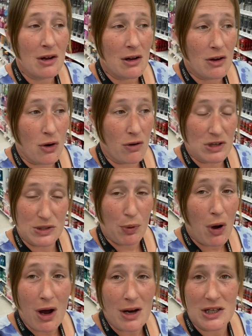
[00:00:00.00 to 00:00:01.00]
or
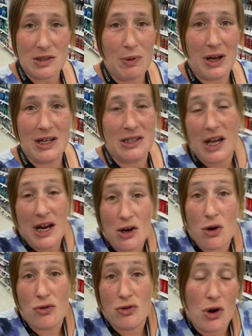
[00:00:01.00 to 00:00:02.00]
respond is because they
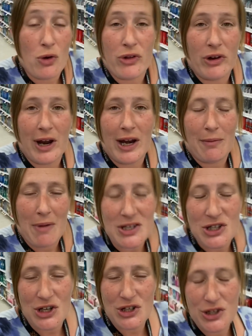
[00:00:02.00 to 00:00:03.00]
don't know they're getting
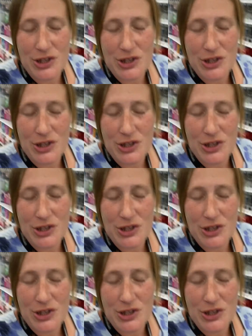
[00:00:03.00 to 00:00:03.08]
messaged.